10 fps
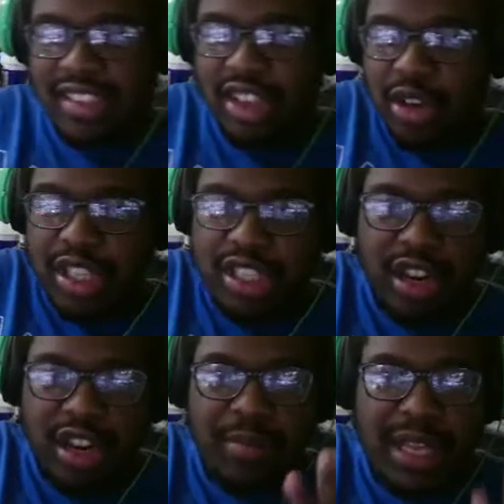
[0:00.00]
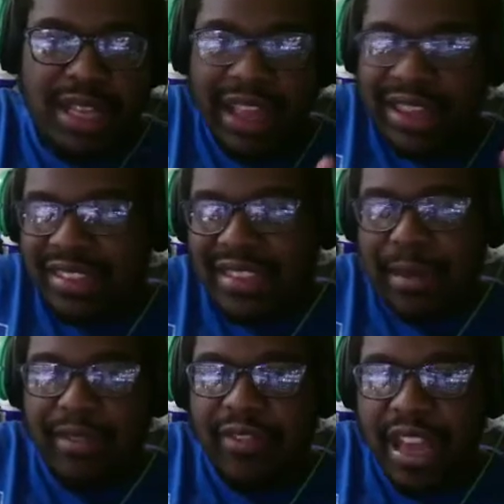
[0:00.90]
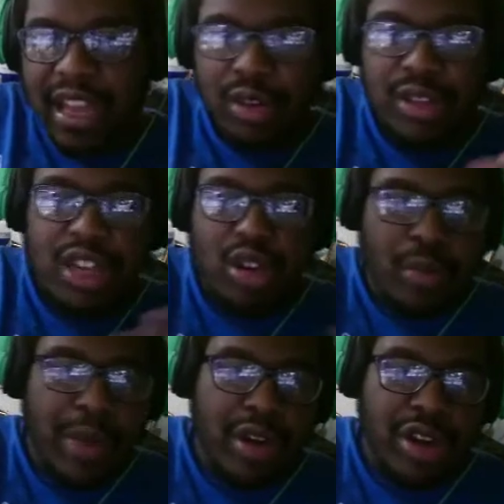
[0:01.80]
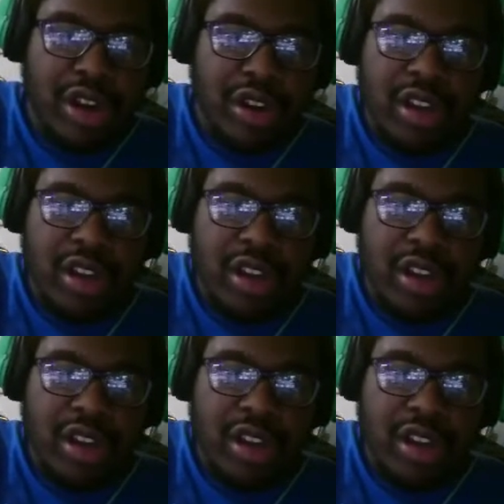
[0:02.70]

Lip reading: it's gonna be like the same effect, only no barrier.